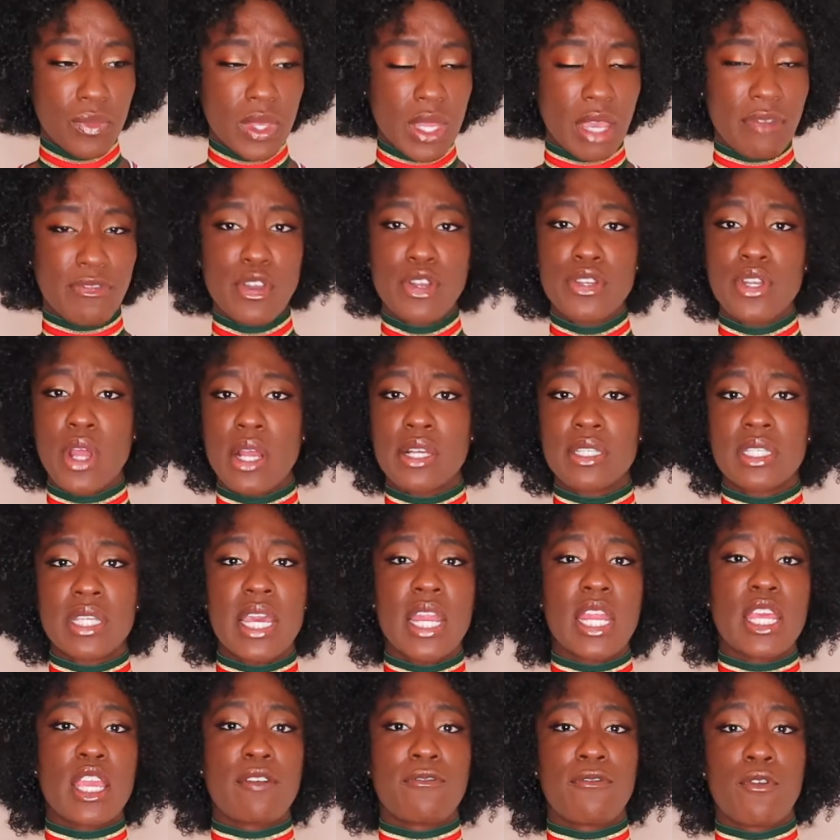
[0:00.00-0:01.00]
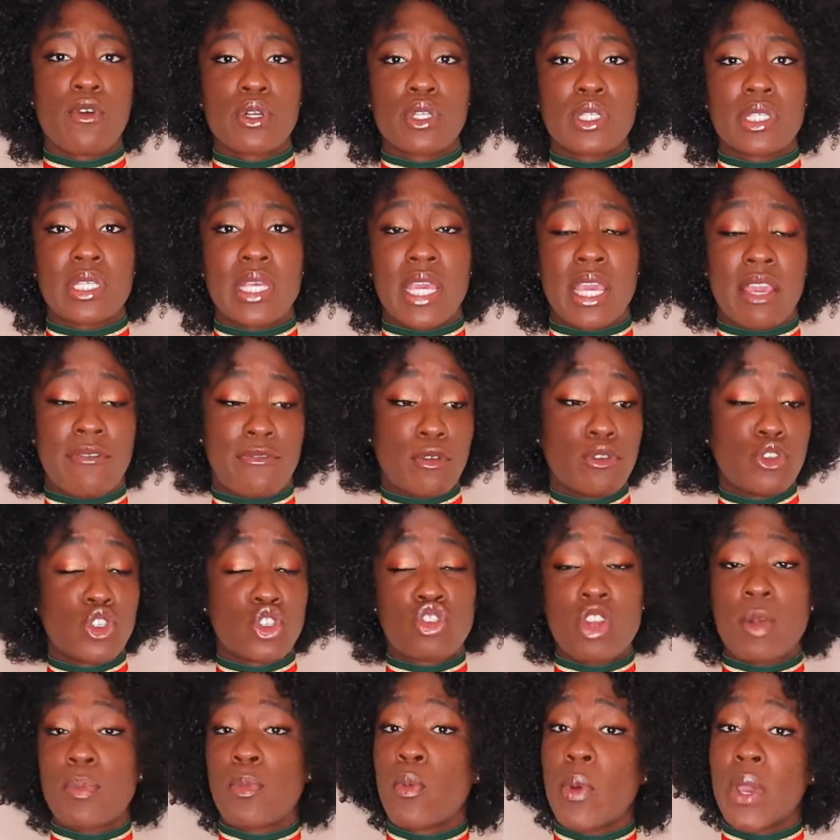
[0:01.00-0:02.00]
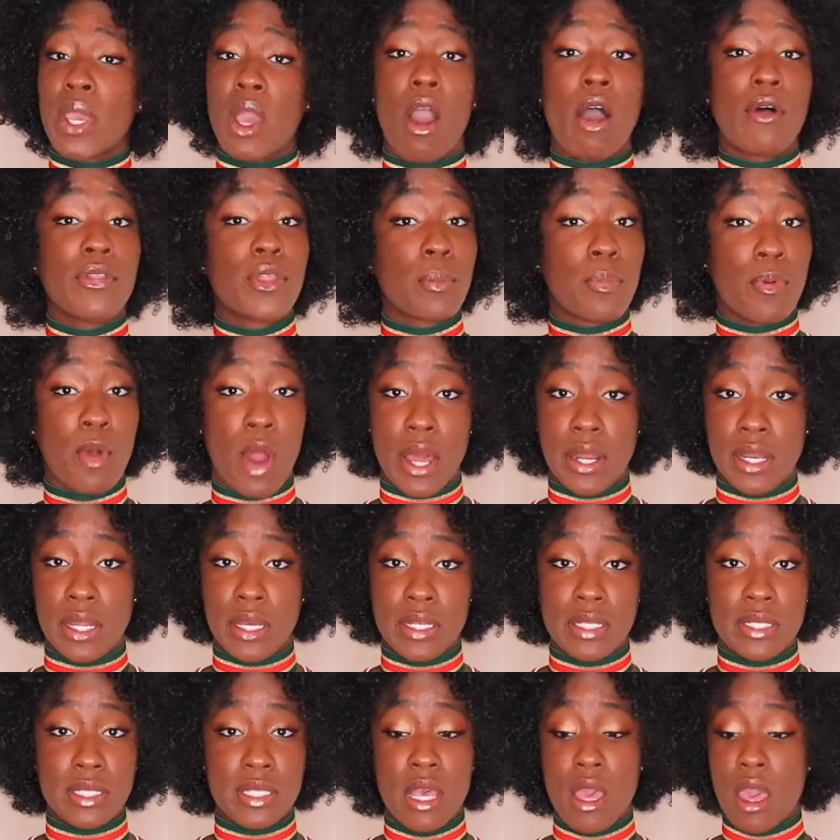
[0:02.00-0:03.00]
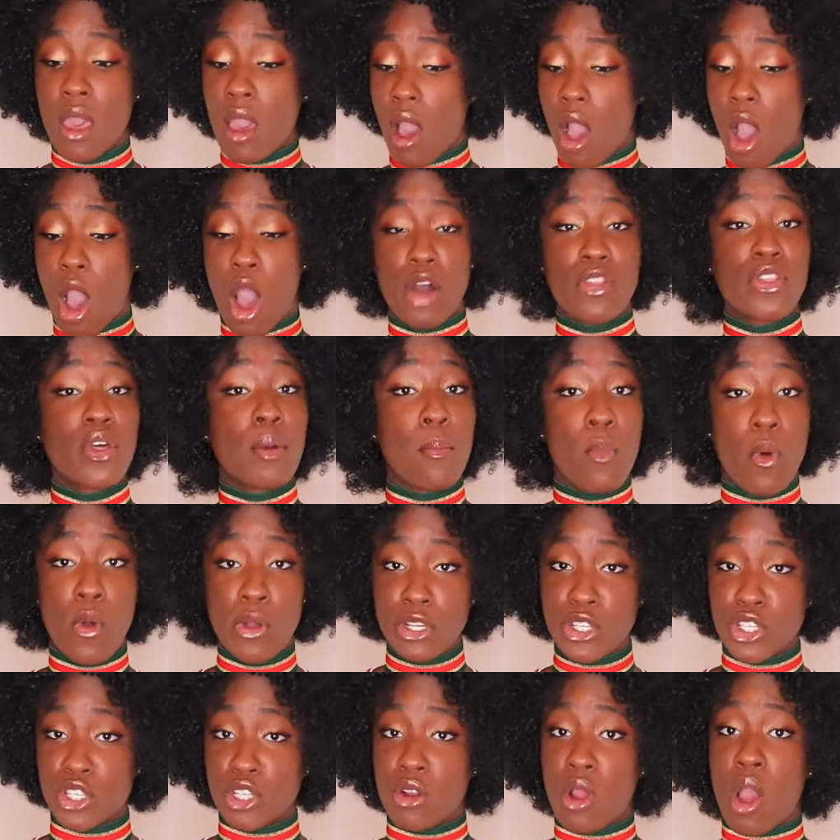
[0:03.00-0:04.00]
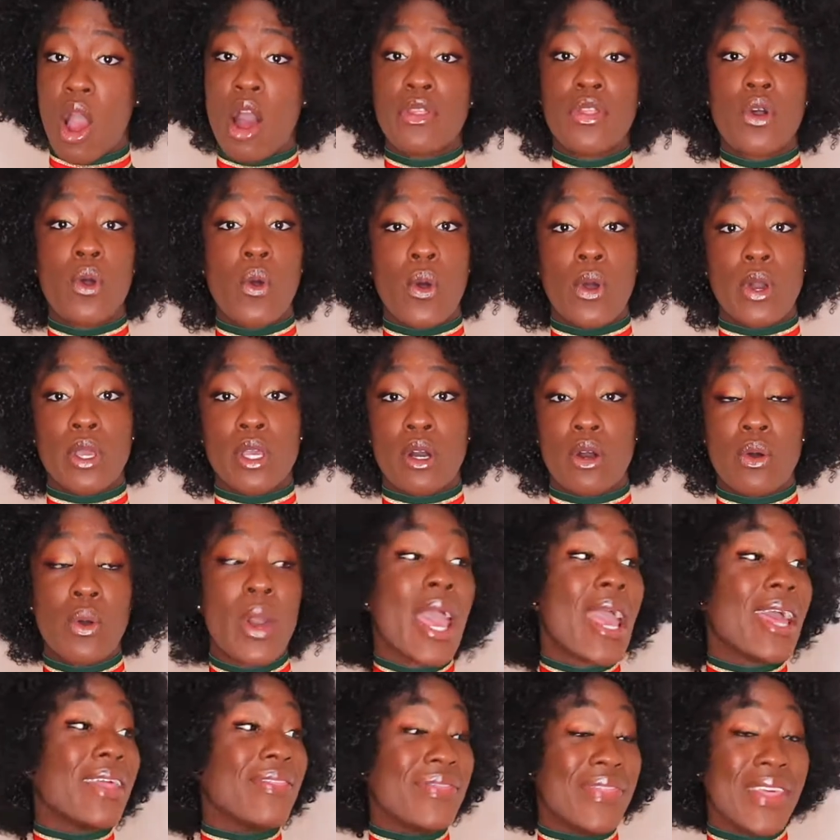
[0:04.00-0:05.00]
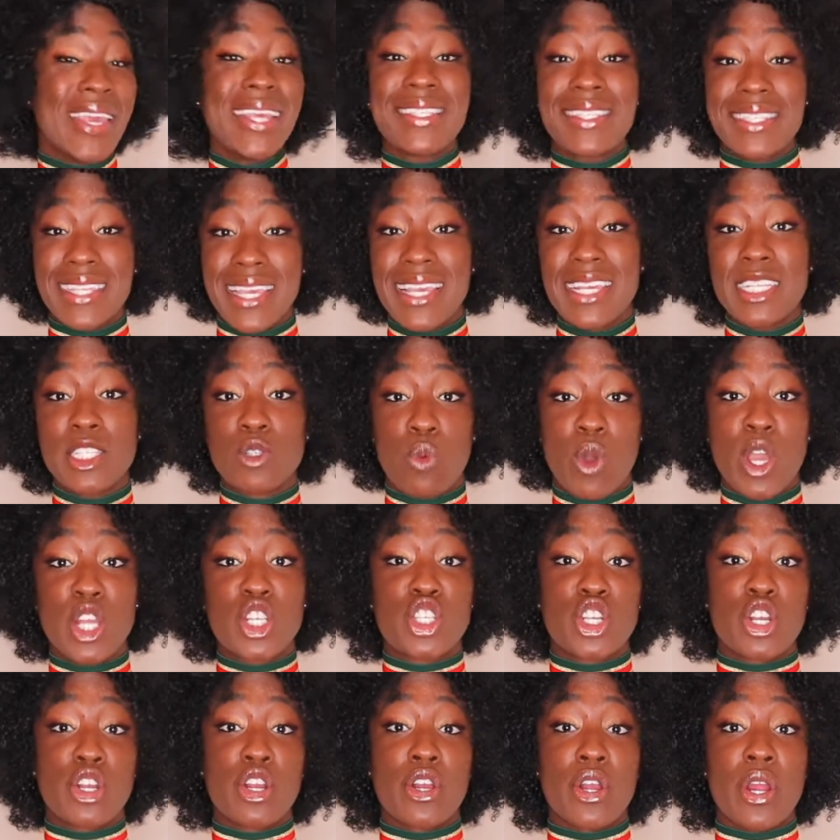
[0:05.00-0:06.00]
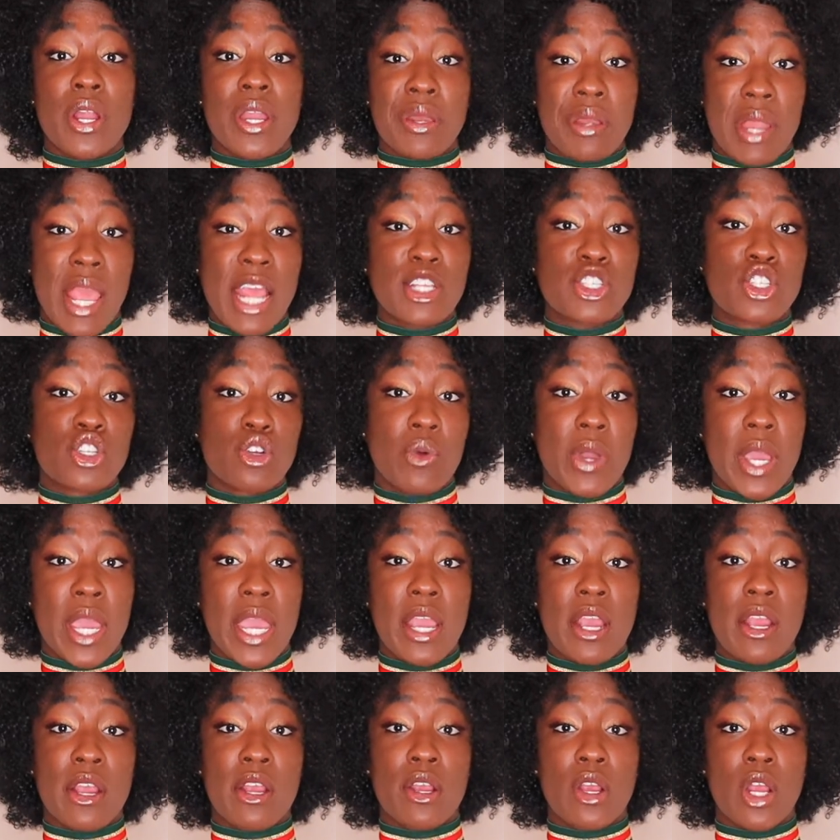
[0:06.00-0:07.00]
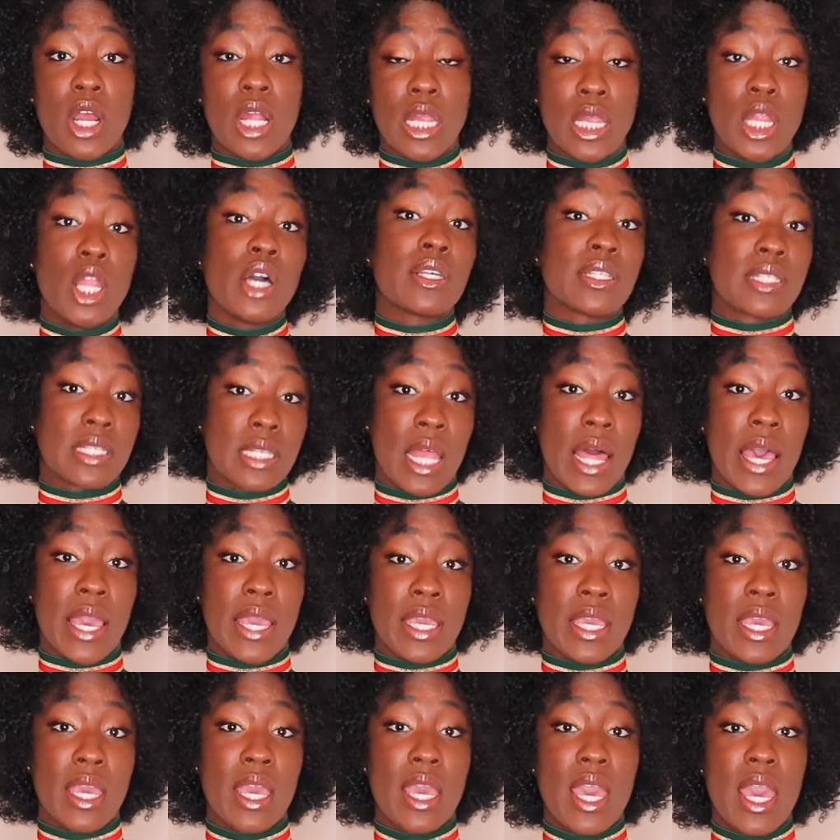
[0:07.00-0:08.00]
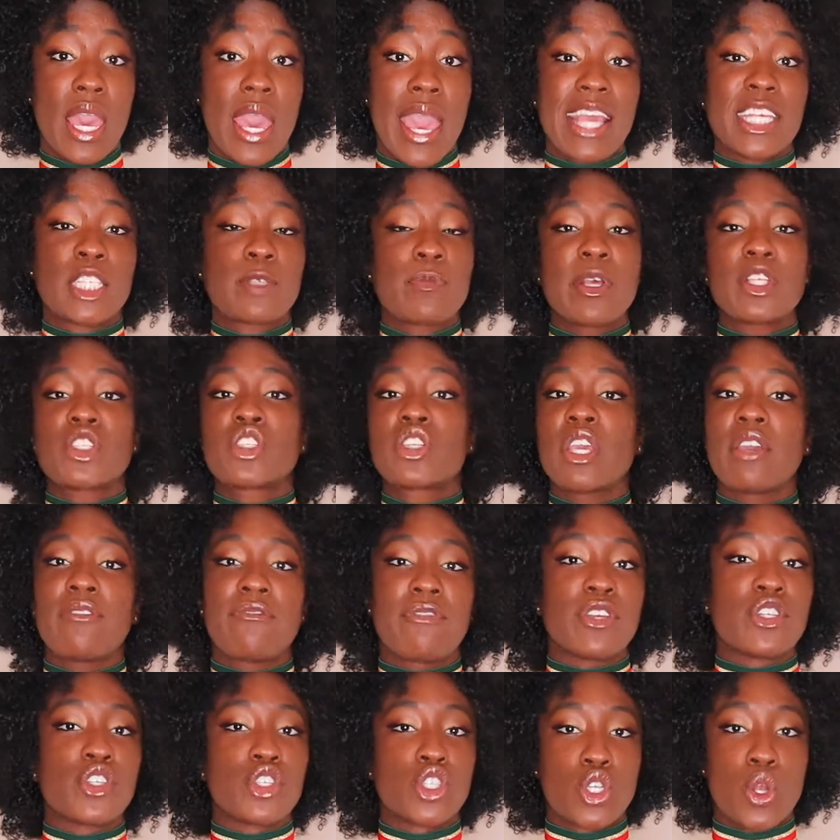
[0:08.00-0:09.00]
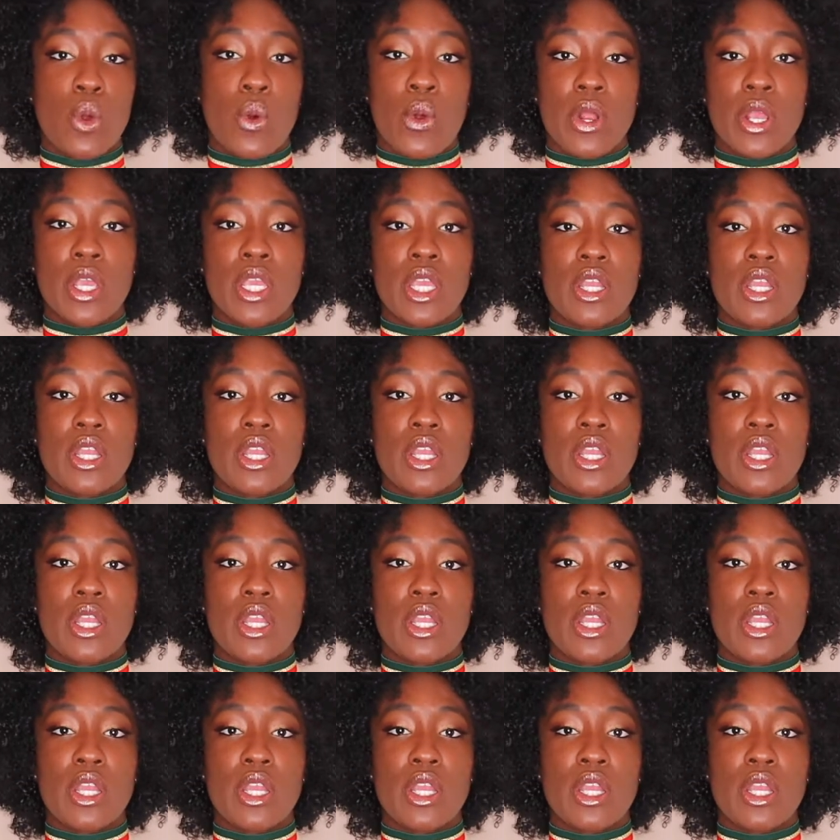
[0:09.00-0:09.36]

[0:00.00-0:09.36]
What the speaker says: if you're dark-skinned and you're 4C, if you strip away all the products, all the moisture, all the oil, this is what your natural hair looks like, especially if it's short.